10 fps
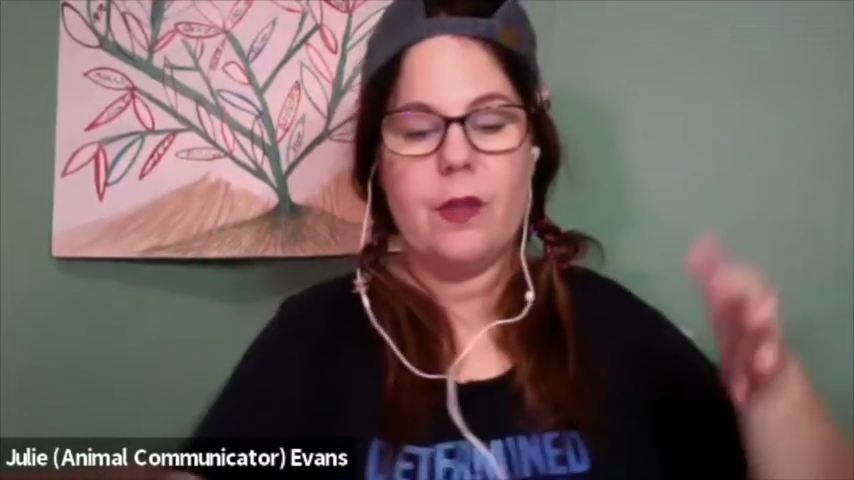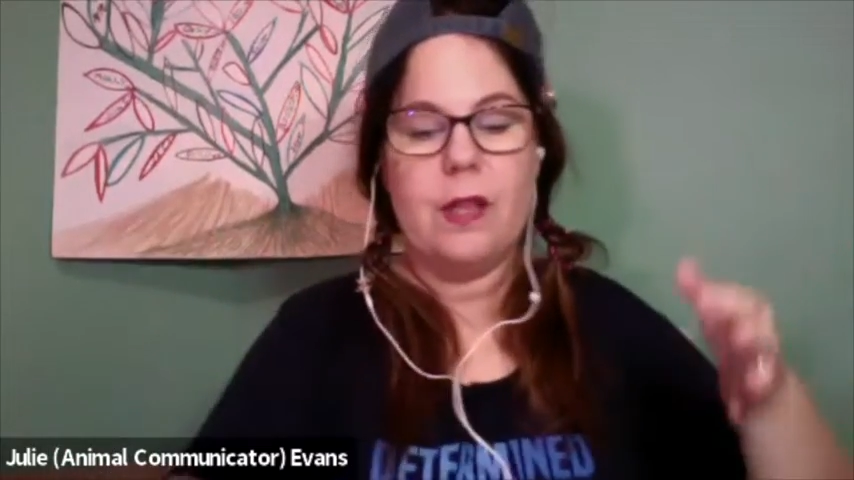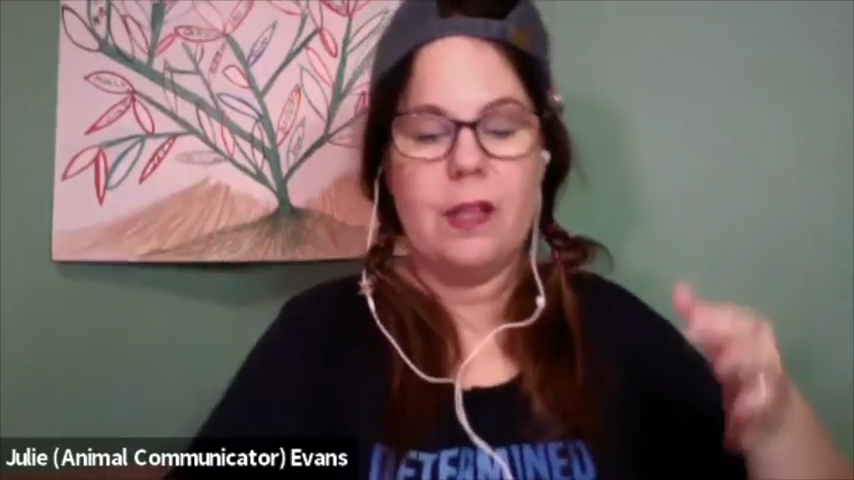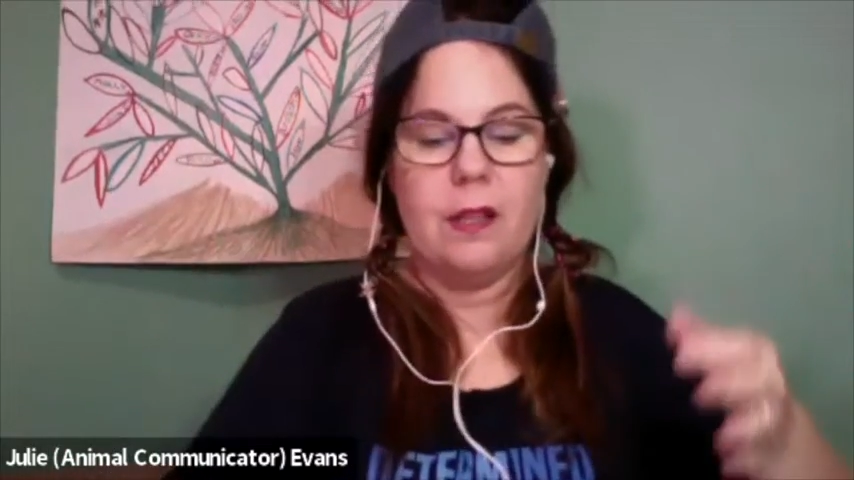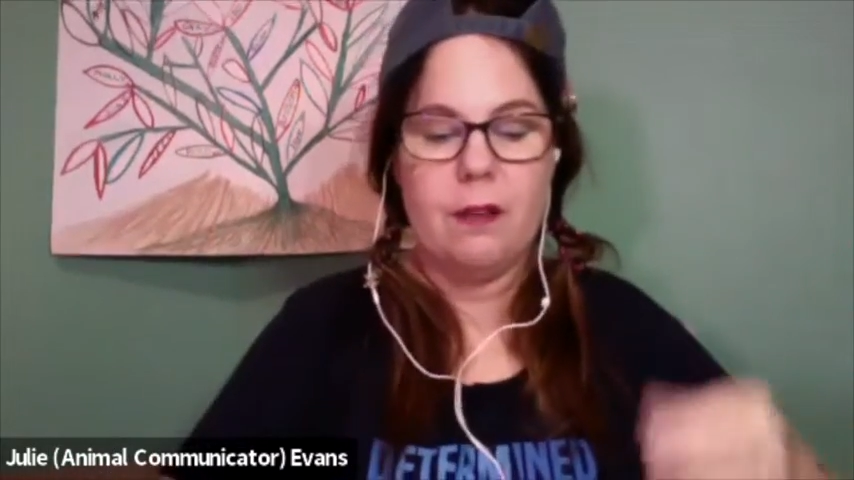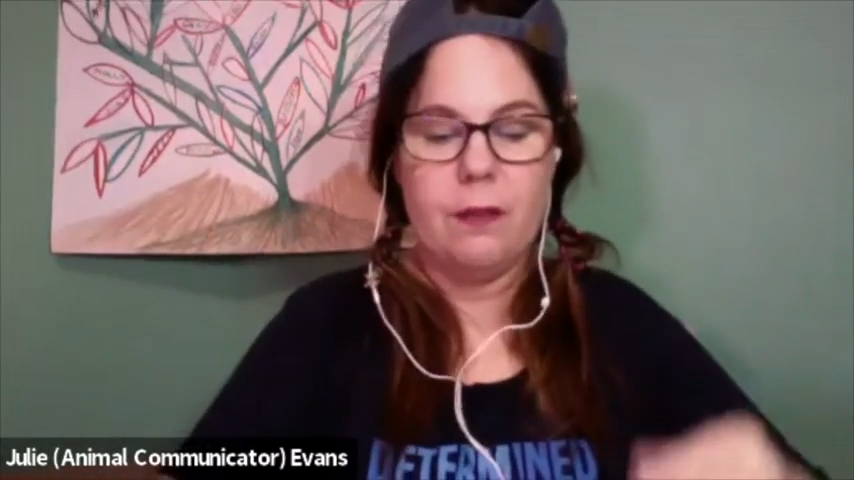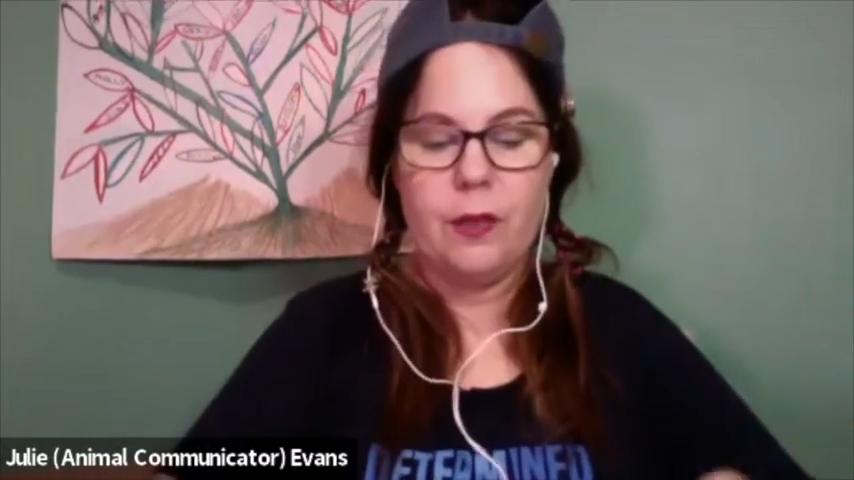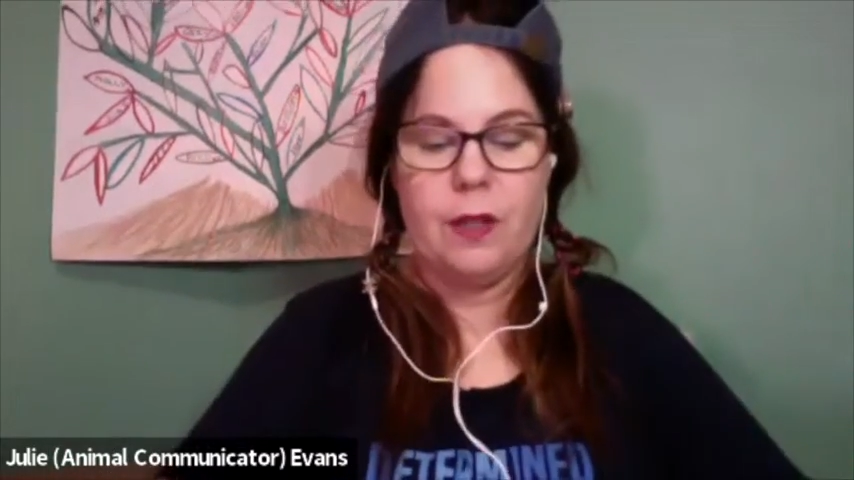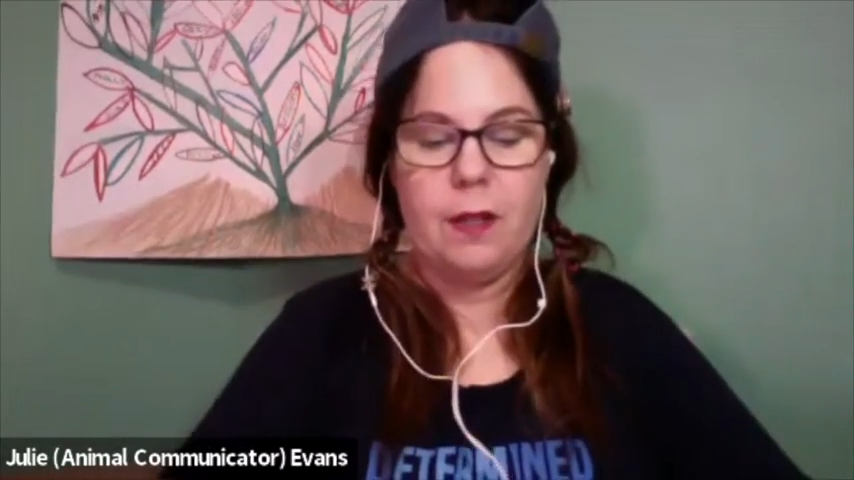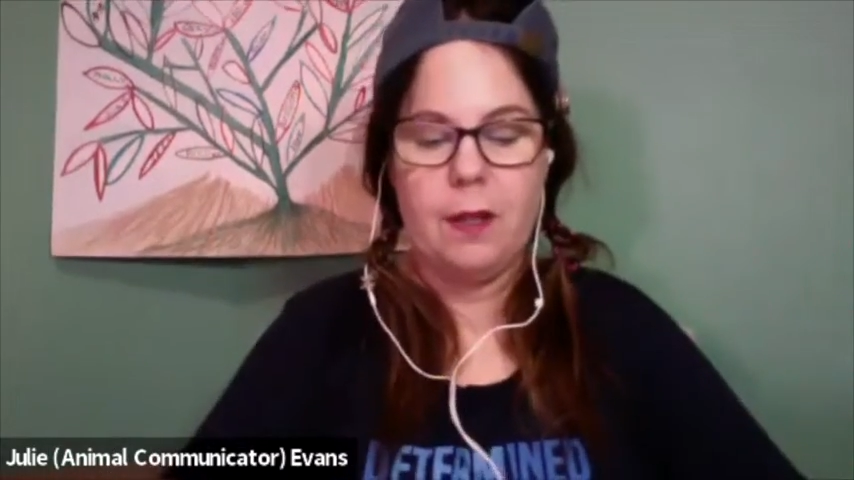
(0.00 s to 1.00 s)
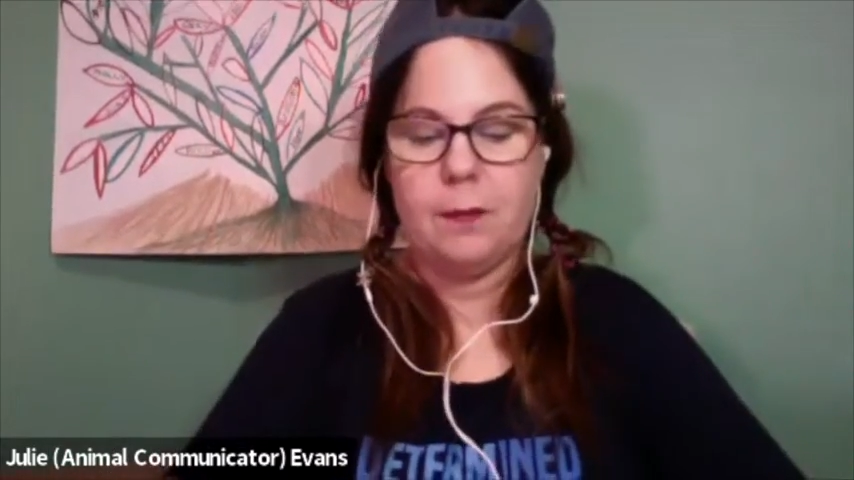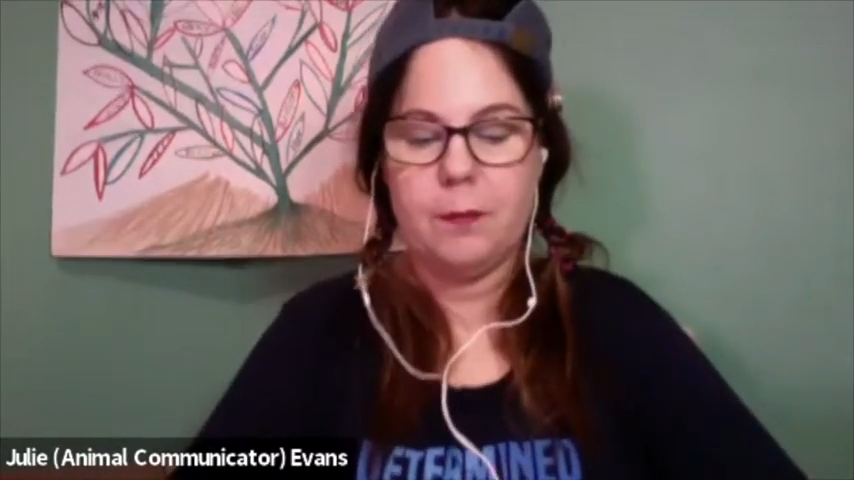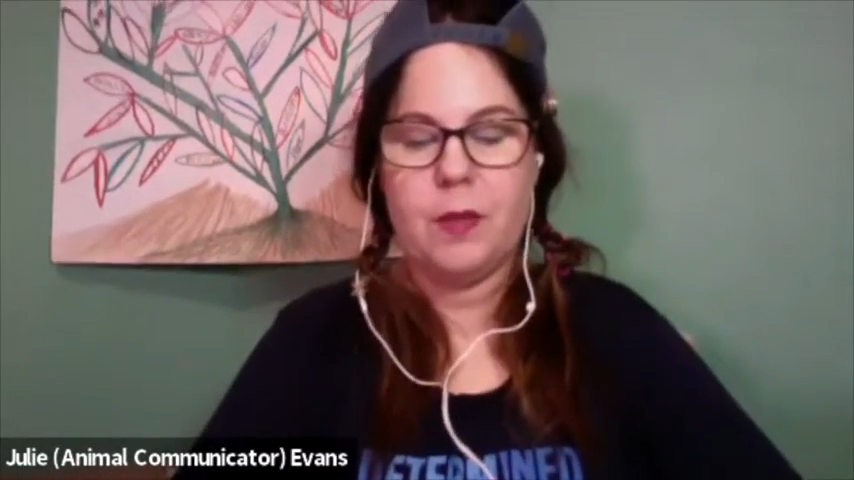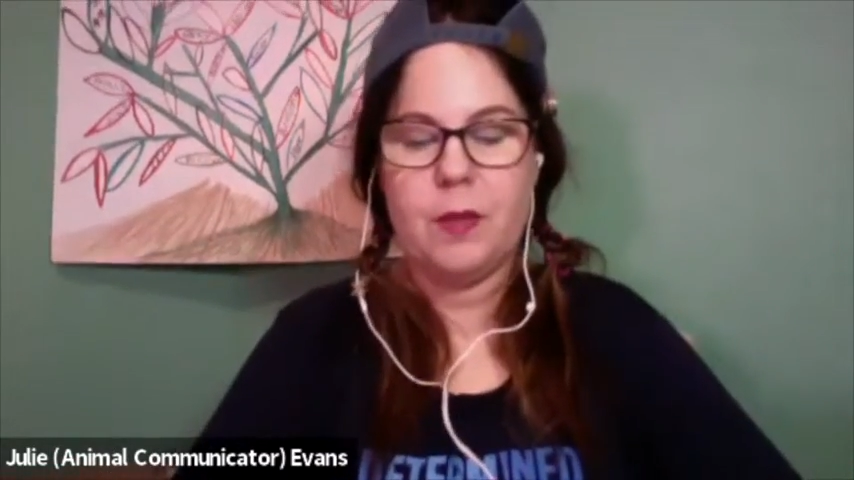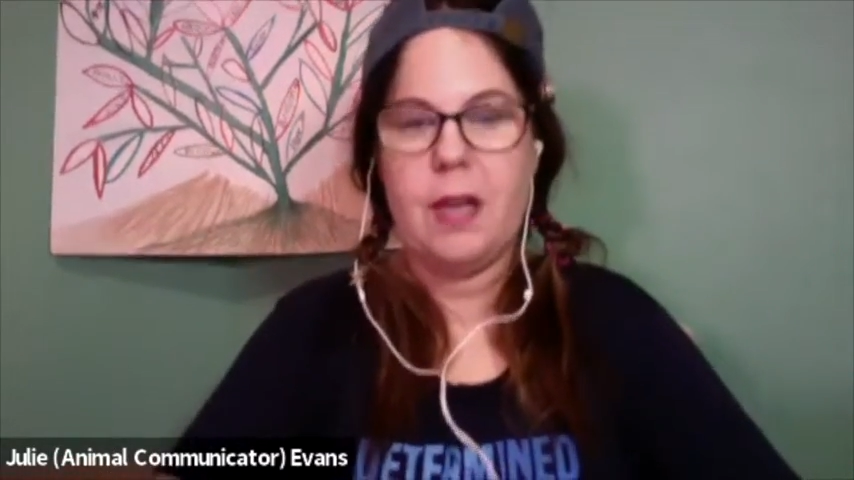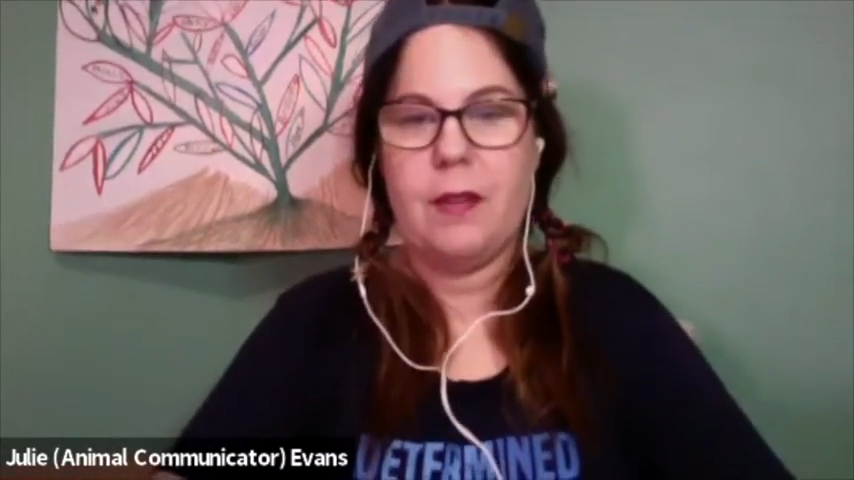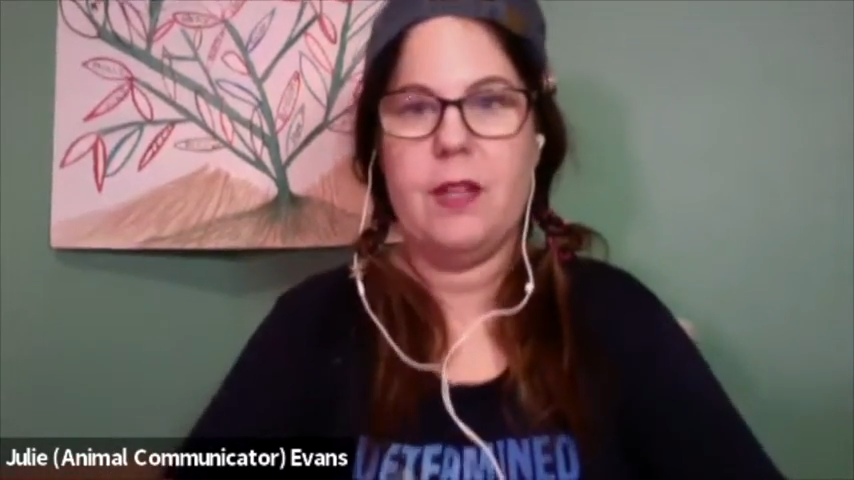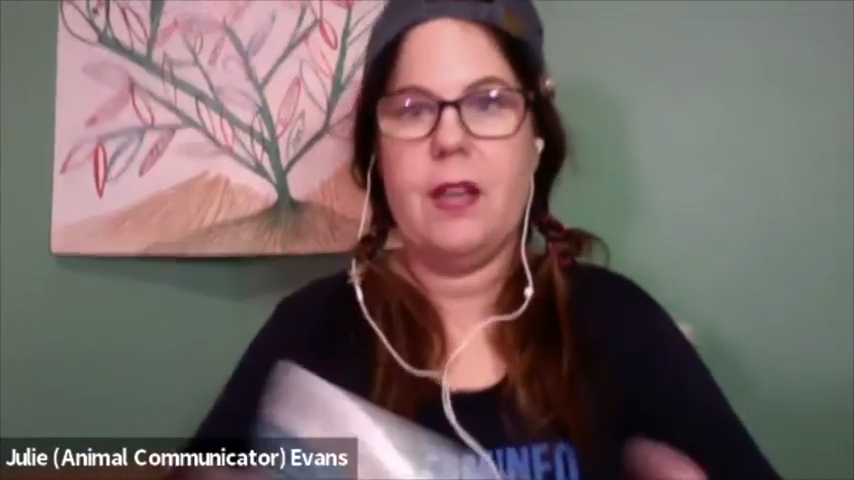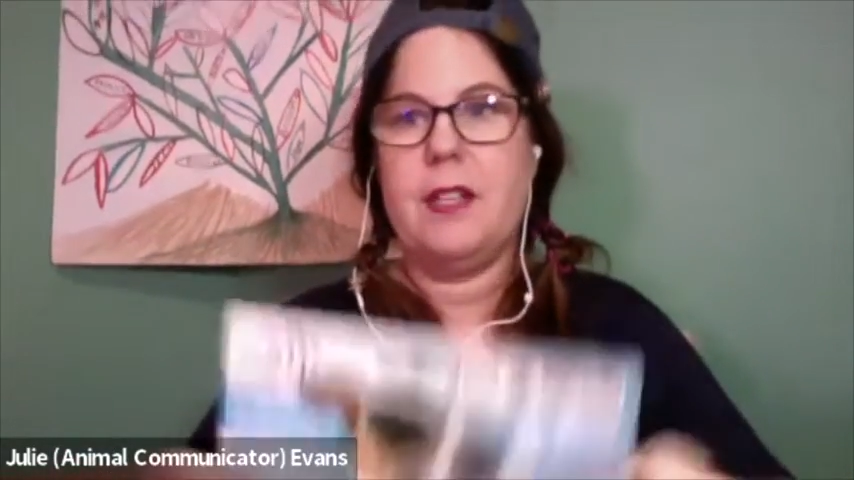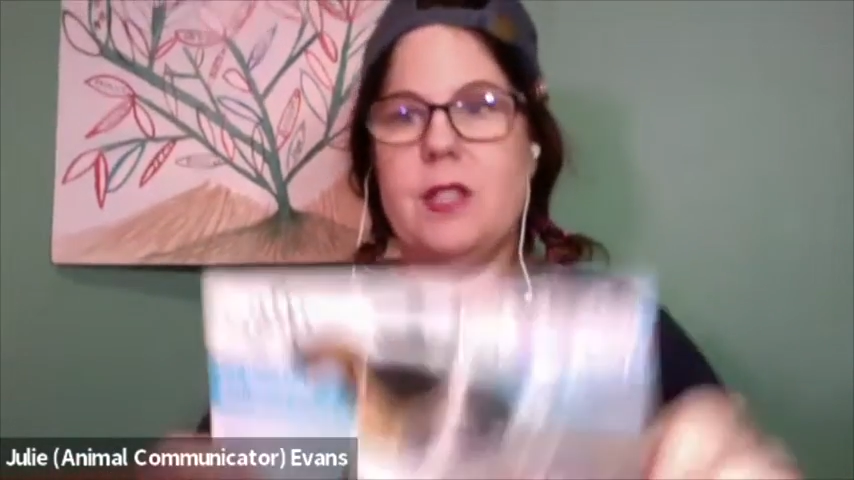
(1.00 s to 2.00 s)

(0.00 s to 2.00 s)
the ice